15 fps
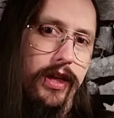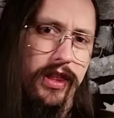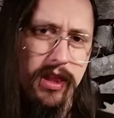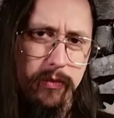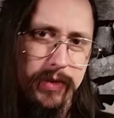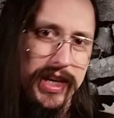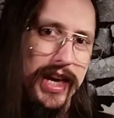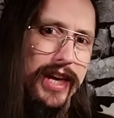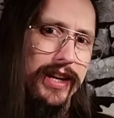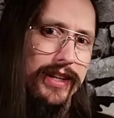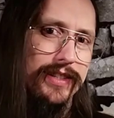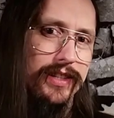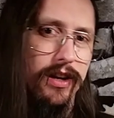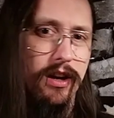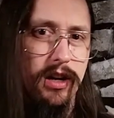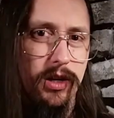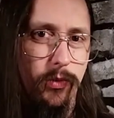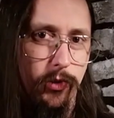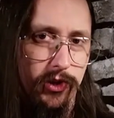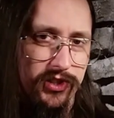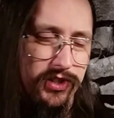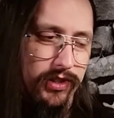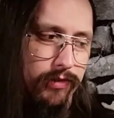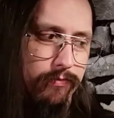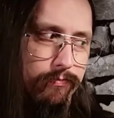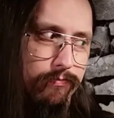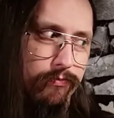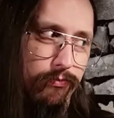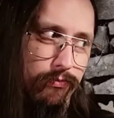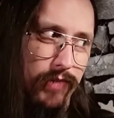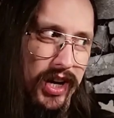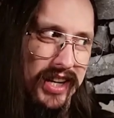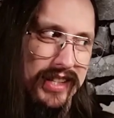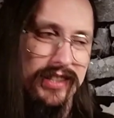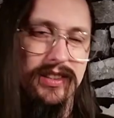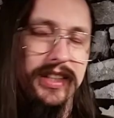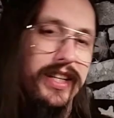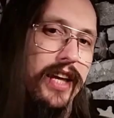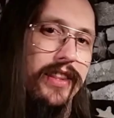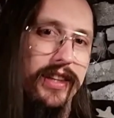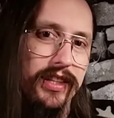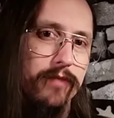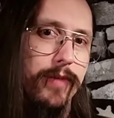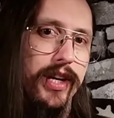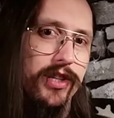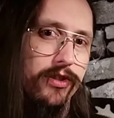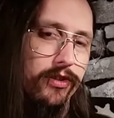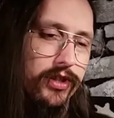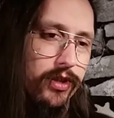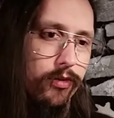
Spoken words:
The mechanics in Hogwarts are honestly nothing special.